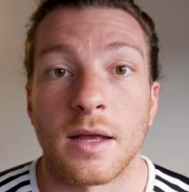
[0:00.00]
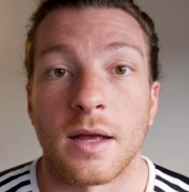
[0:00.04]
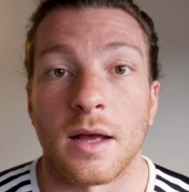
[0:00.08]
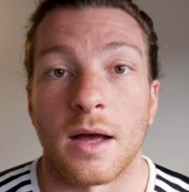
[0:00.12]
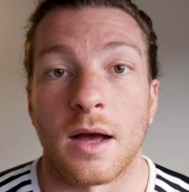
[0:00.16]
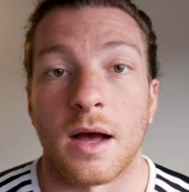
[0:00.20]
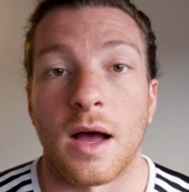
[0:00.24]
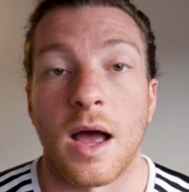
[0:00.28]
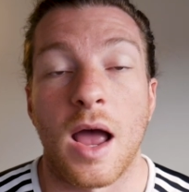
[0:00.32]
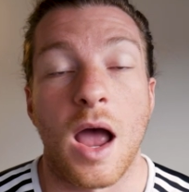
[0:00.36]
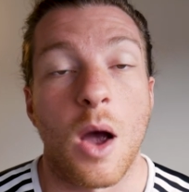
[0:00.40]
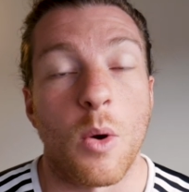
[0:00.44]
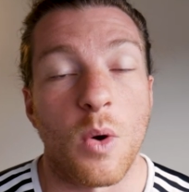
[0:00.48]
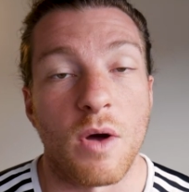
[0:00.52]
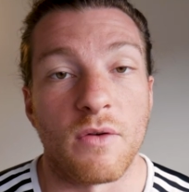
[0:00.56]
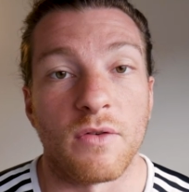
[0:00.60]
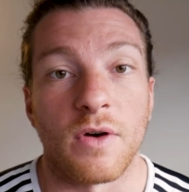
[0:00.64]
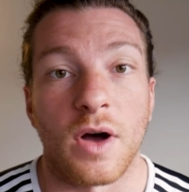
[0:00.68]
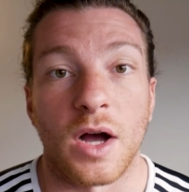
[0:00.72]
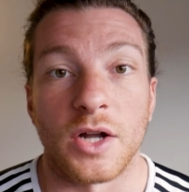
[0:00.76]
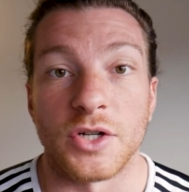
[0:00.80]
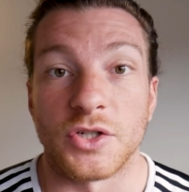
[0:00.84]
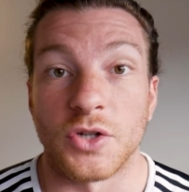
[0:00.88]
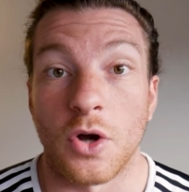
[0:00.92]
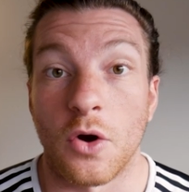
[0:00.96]
Uh, however,
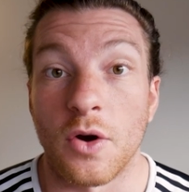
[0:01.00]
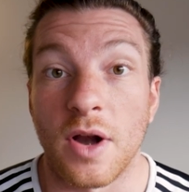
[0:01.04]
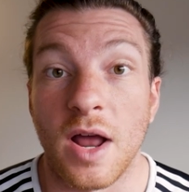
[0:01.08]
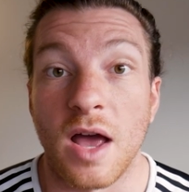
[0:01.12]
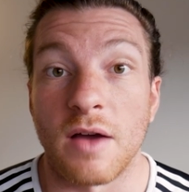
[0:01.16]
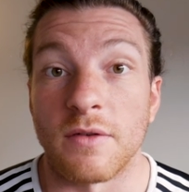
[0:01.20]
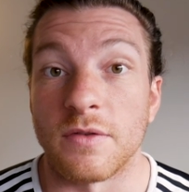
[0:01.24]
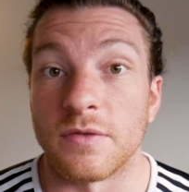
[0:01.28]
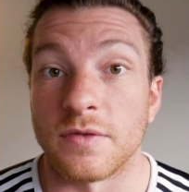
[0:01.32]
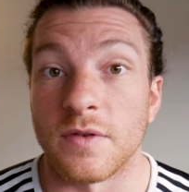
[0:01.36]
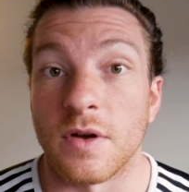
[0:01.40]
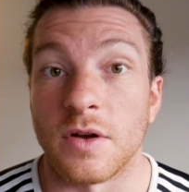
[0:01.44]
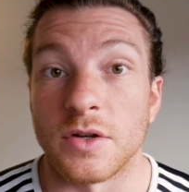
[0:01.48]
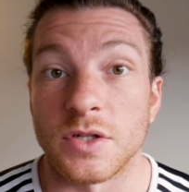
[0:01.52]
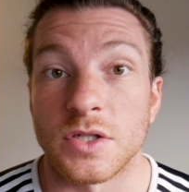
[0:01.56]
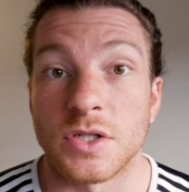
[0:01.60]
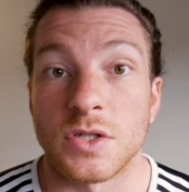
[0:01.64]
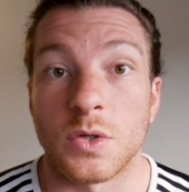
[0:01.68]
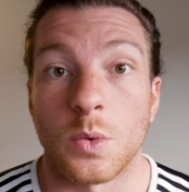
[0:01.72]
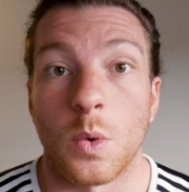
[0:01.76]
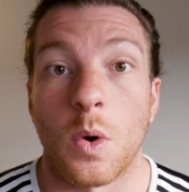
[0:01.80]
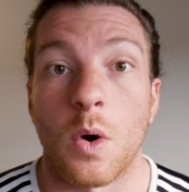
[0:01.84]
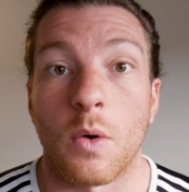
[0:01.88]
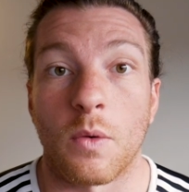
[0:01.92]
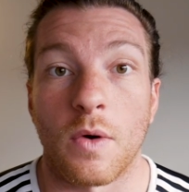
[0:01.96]
I don't have
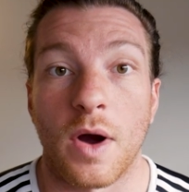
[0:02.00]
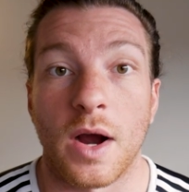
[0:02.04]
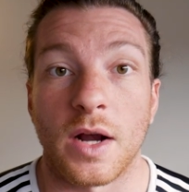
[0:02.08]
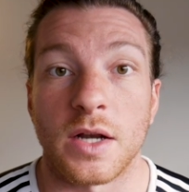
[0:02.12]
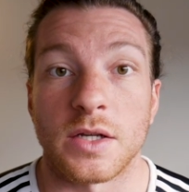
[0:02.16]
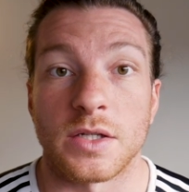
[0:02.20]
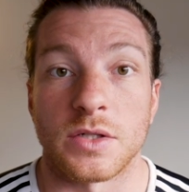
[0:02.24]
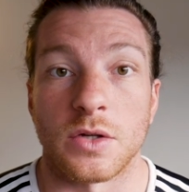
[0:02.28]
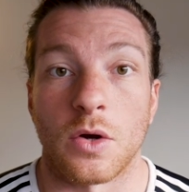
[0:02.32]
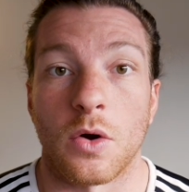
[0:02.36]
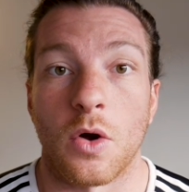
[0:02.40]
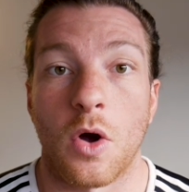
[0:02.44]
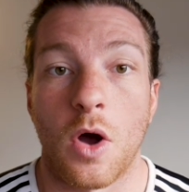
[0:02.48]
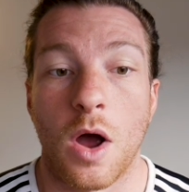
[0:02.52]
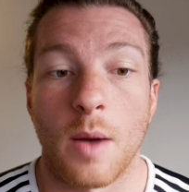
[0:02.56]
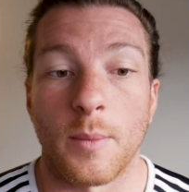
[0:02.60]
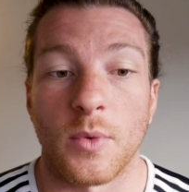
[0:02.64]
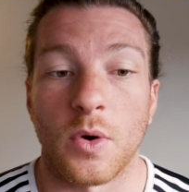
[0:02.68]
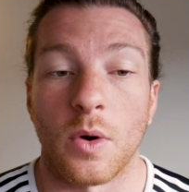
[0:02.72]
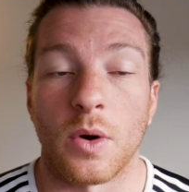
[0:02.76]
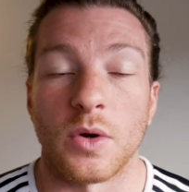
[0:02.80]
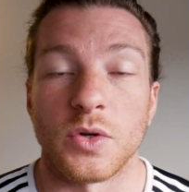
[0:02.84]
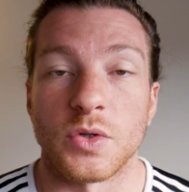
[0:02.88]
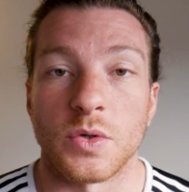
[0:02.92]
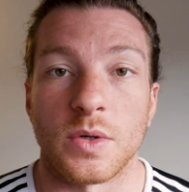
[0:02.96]
squat racks, so I'm
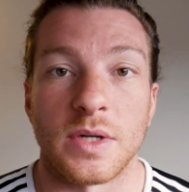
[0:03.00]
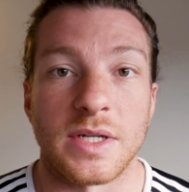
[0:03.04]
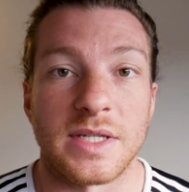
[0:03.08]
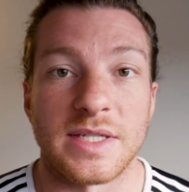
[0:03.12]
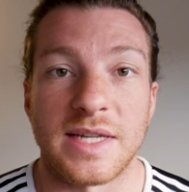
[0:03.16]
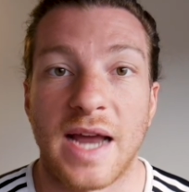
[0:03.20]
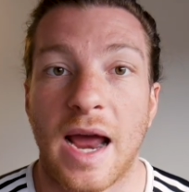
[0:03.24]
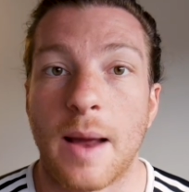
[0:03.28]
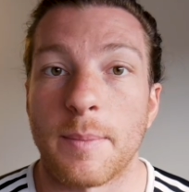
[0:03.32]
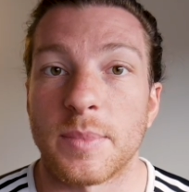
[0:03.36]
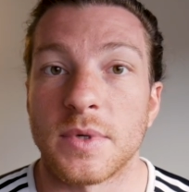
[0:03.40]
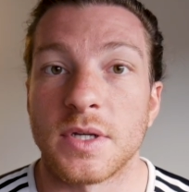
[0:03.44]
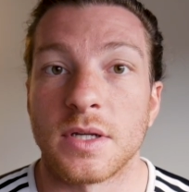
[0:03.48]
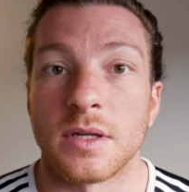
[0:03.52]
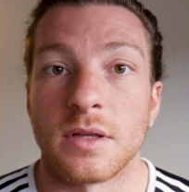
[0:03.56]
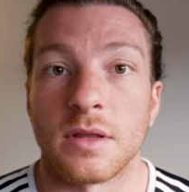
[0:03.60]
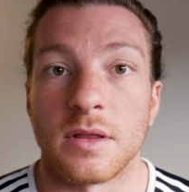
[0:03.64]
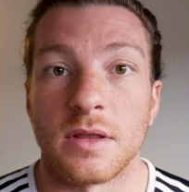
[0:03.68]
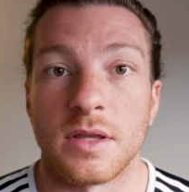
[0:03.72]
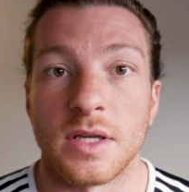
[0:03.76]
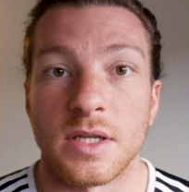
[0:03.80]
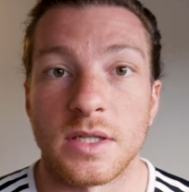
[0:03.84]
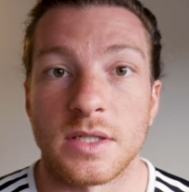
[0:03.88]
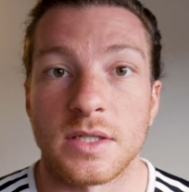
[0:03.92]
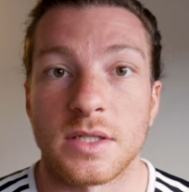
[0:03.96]
going to adapt
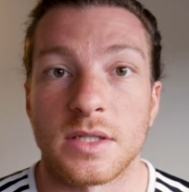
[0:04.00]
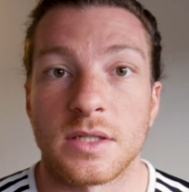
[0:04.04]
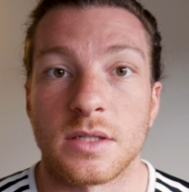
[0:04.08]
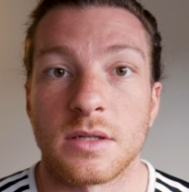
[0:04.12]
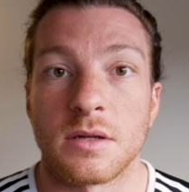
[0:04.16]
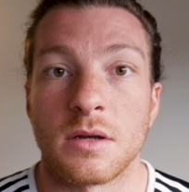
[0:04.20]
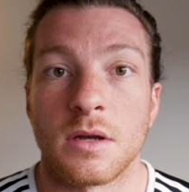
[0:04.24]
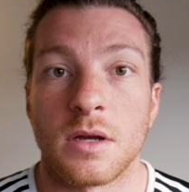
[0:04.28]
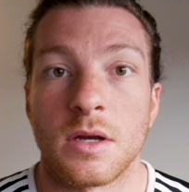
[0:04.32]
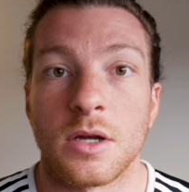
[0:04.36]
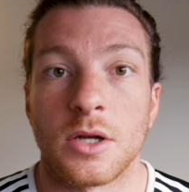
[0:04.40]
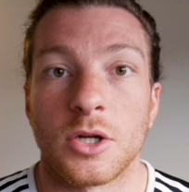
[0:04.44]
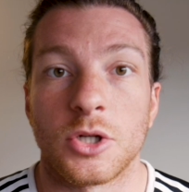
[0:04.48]
this